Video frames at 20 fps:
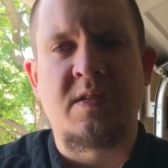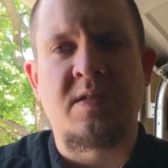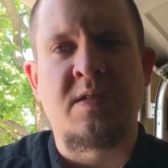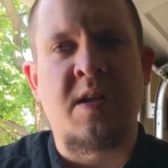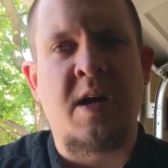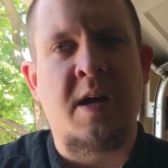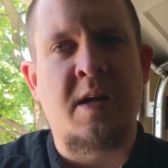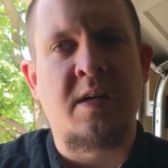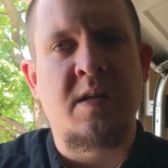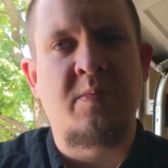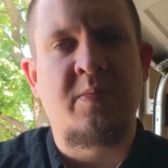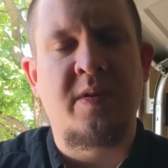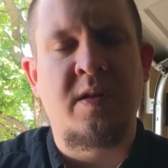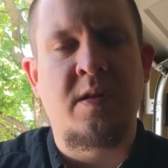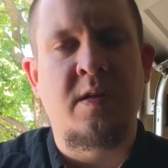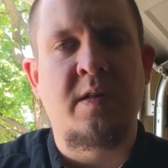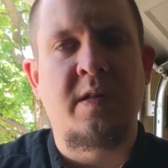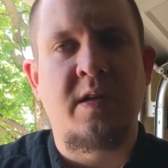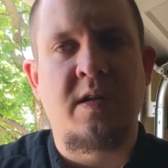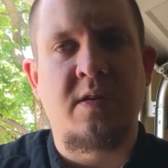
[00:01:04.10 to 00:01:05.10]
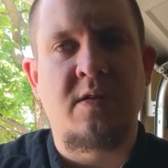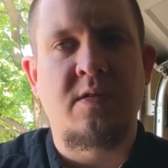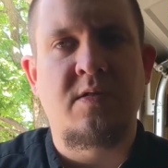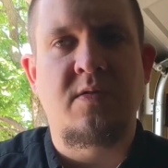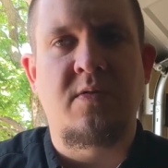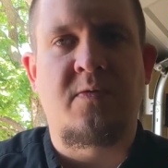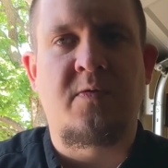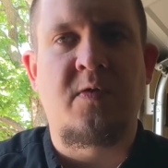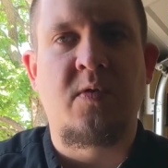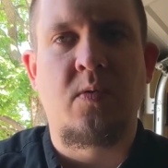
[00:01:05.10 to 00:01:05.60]
it's 90 milliliters
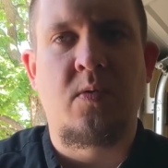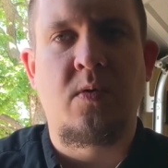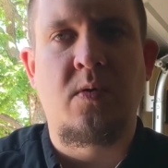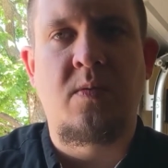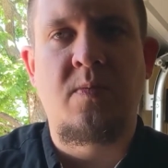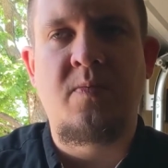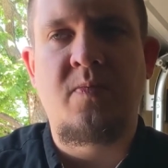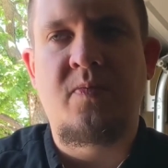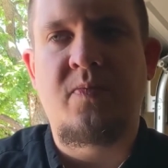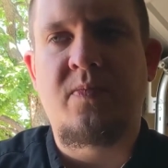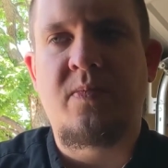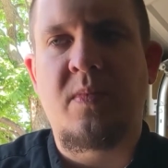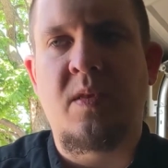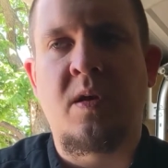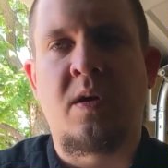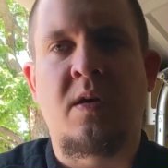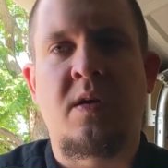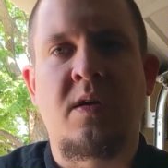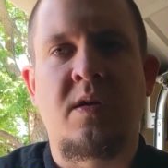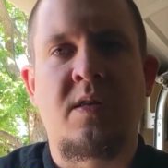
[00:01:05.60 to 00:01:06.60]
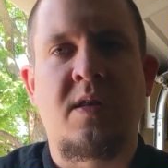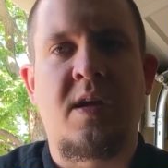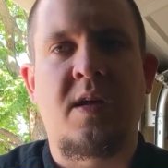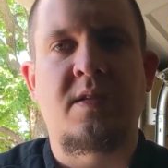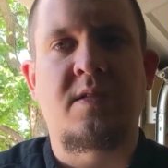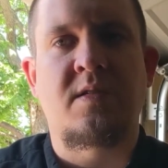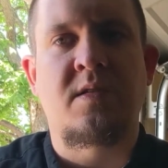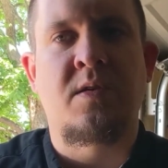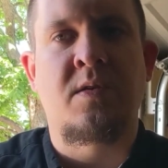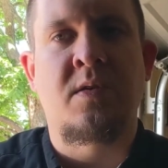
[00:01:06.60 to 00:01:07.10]
of fuel in
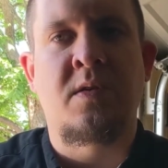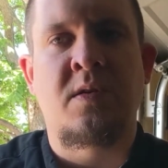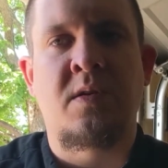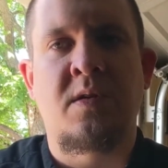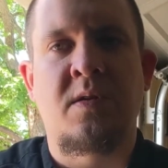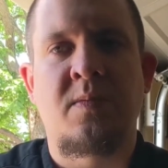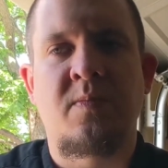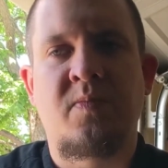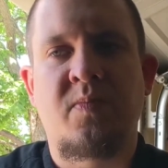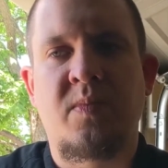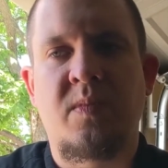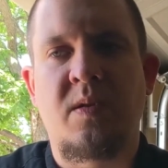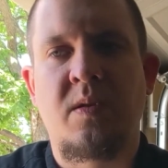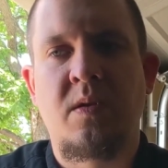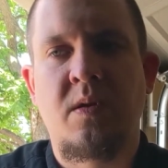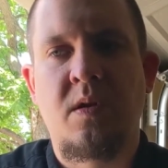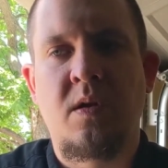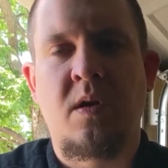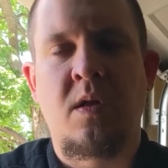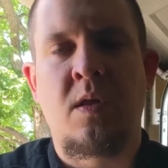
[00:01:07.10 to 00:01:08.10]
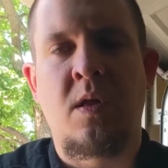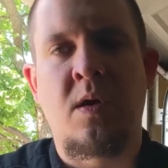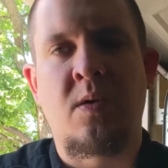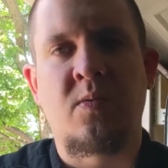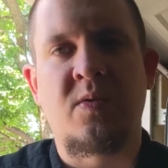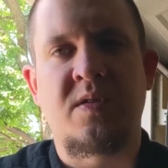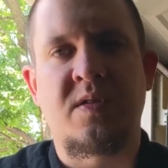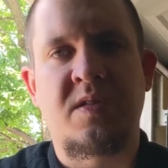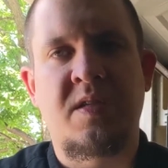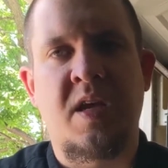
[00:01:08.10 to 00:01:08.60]
that cylinder, along
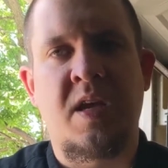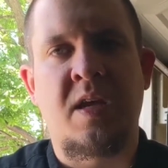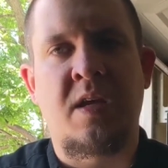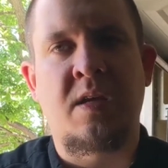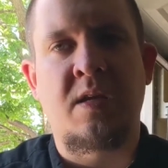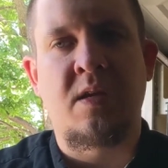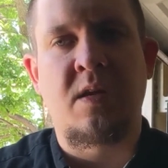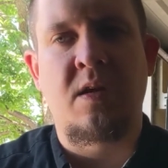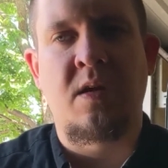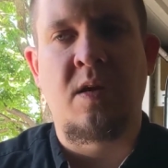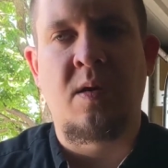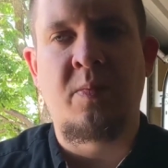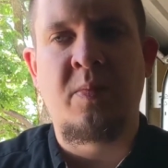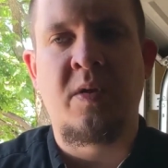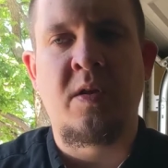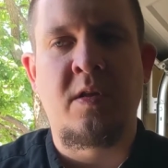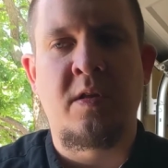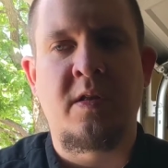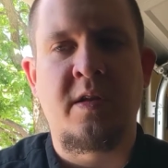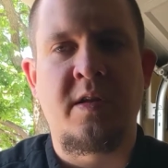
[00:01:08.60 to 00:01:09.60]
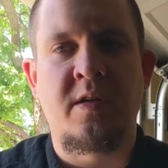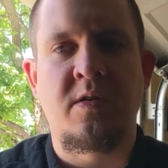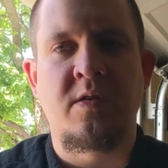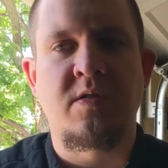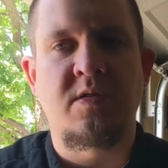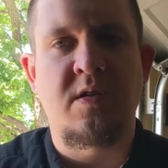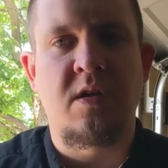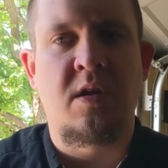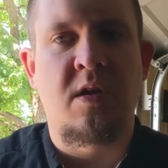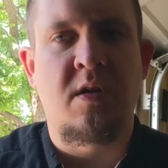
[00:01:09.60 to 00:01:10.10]
with 10
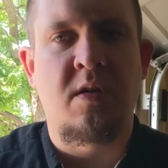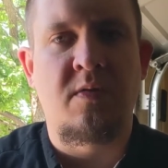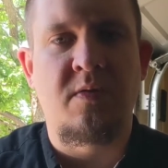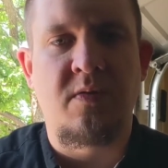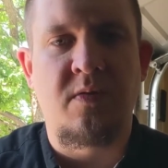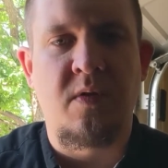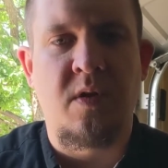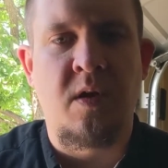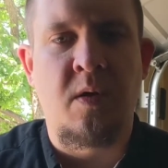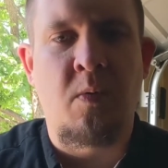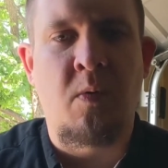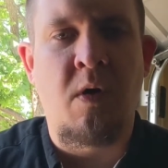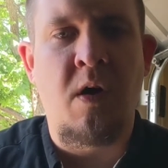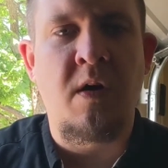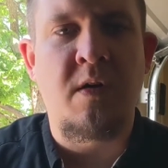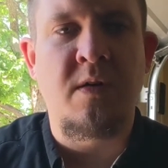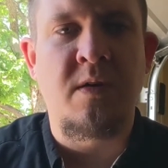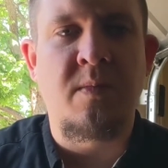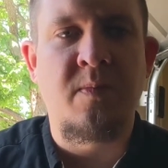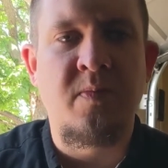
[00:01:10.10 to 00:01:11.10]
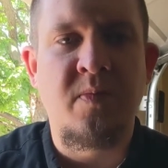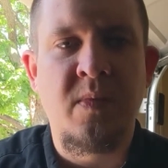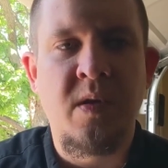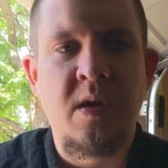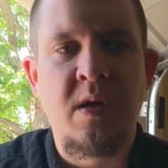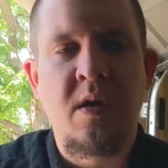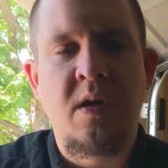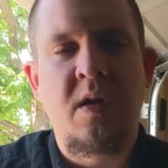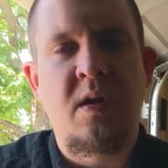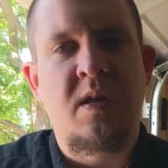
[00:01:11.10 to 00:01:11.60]
milliliters of water.
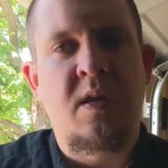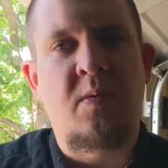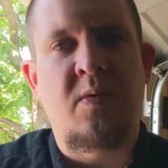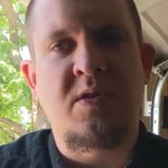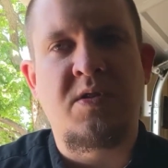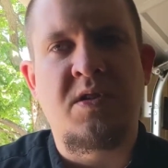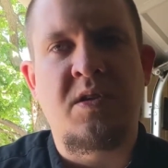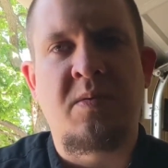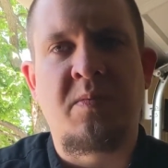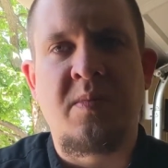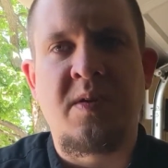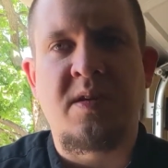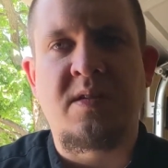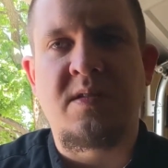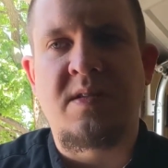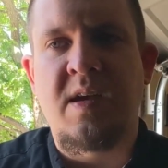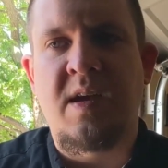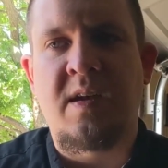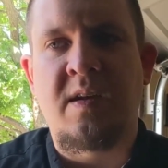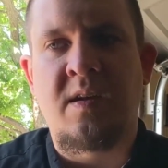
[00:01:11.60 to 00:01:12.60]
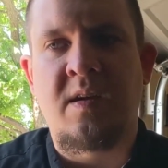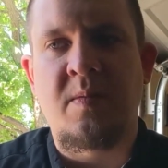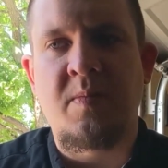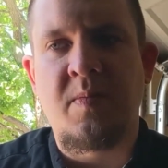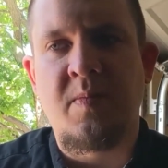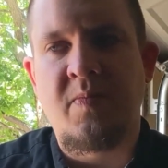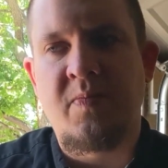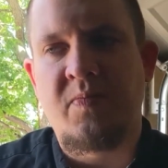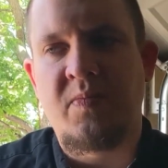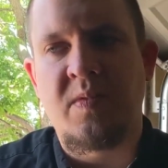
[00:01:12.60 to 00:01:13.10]
They want you to mix that
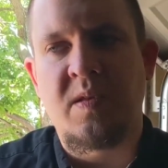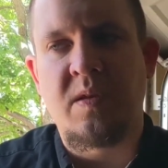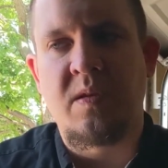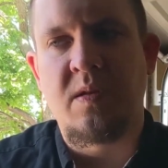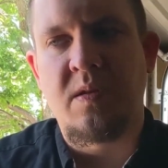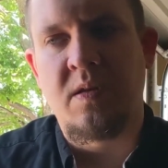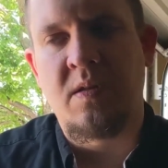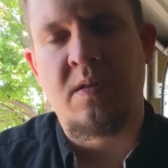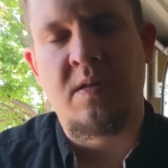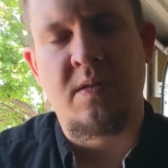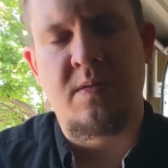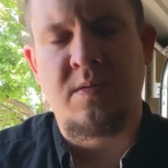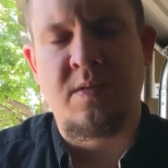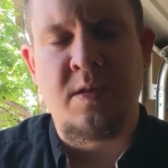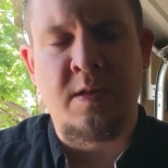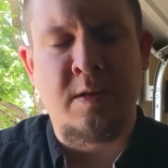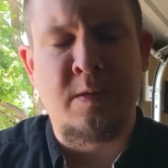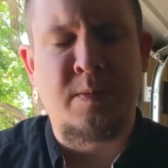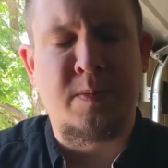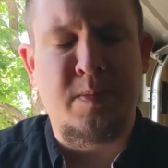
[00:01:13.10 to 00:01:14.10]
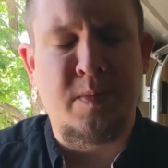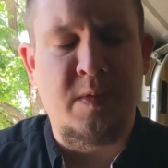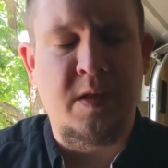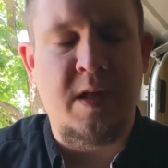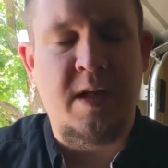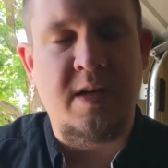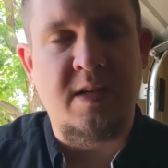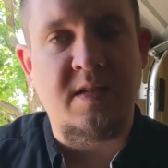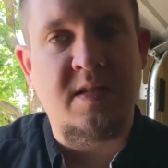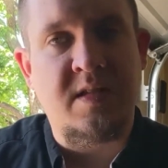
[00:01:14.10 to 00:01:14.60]
up,
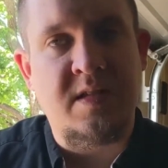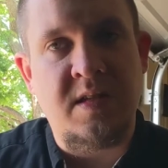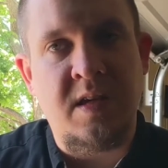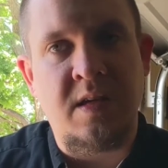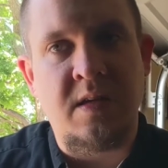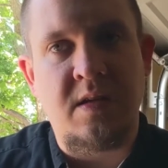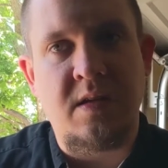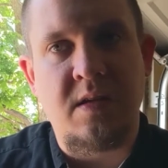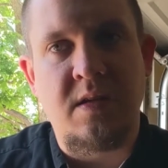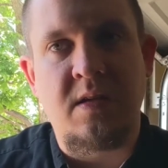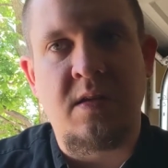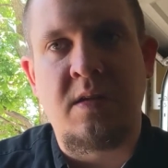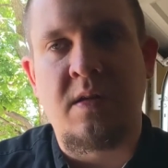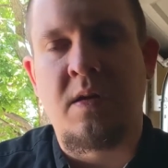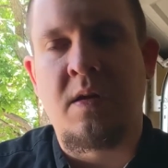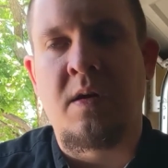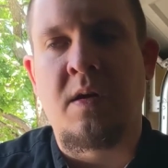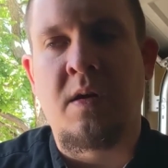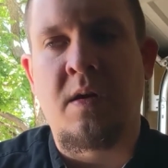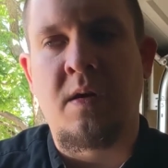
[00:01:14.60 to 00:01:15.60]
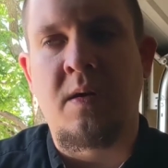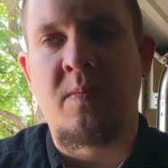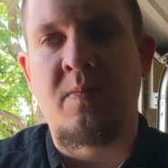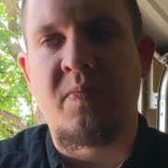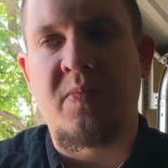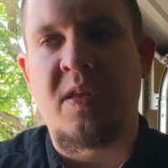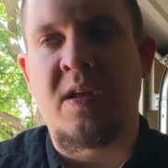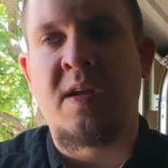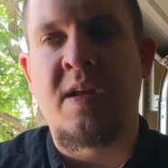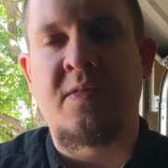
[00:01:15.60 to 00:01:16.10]
let it sit,
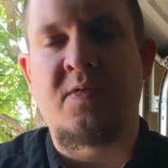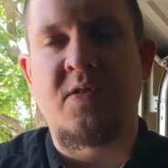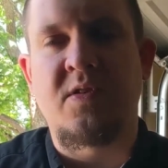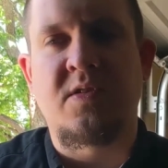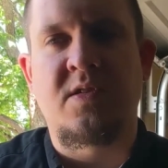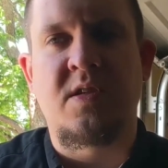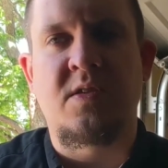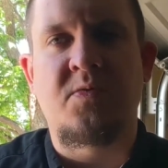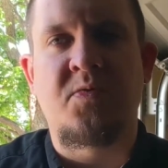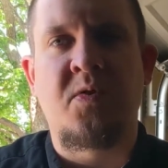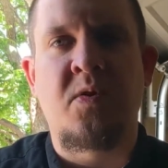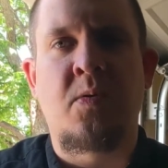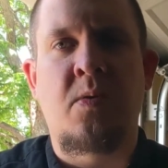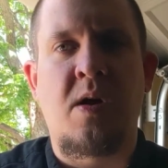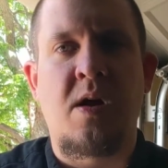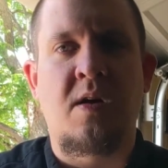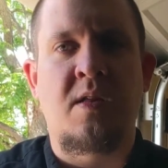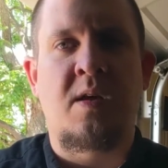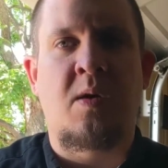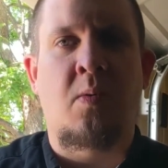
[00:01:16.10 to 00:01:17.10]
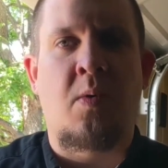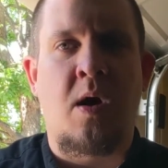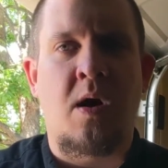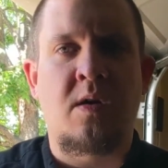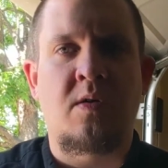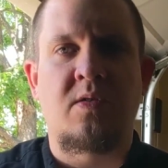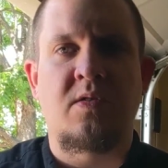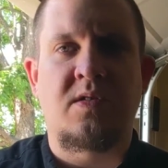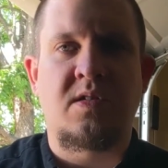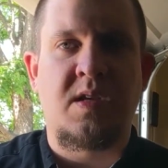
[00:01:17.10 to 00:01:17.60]
and after it sits for a while, that
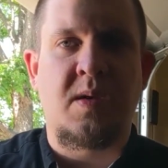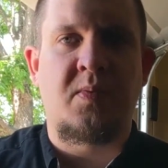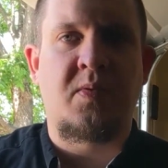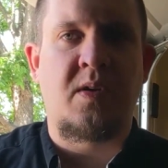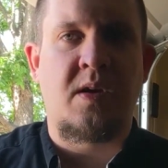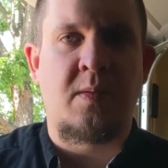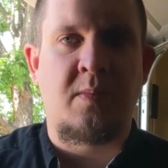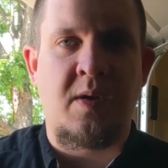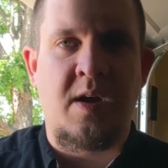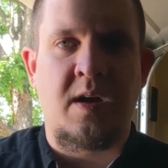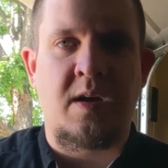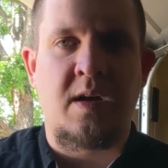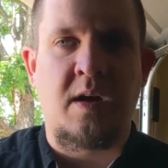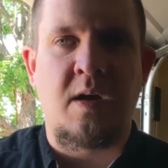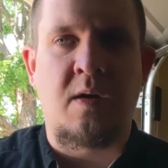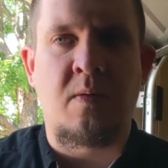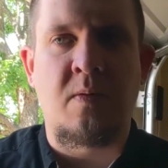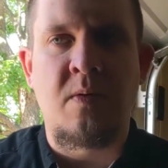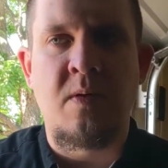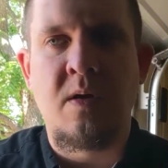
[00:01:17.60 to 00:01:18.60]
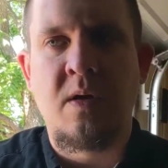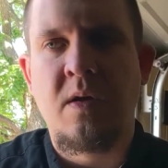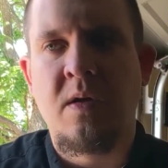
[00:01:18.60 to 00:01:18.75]
water will separate back out.